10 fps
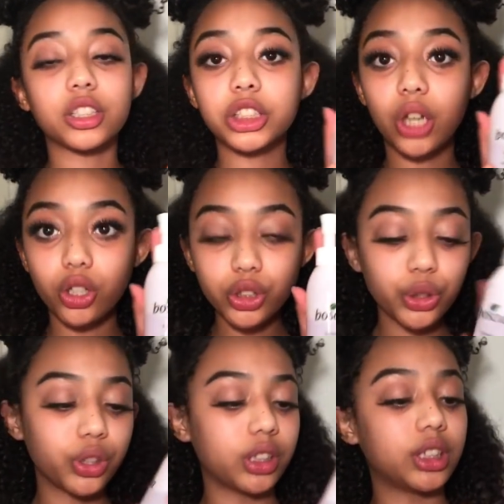She also
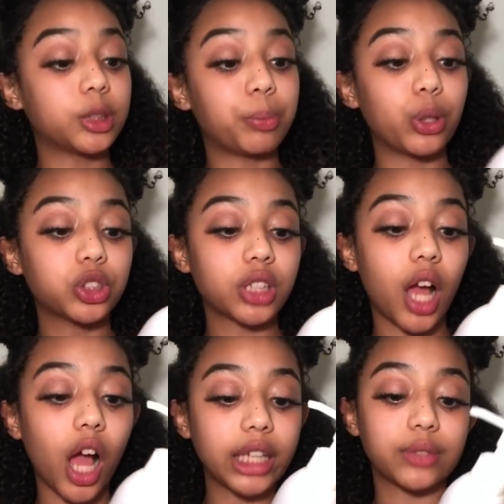uses this
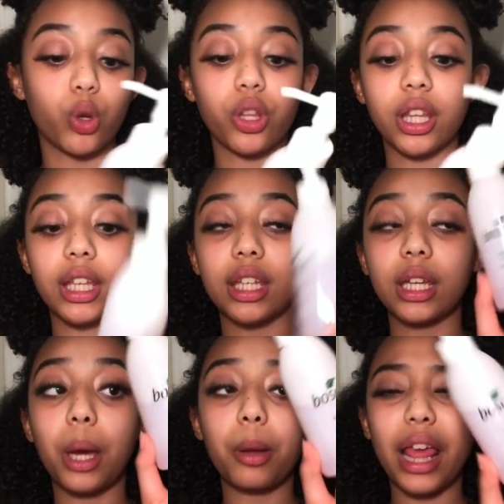Boscia exfoliating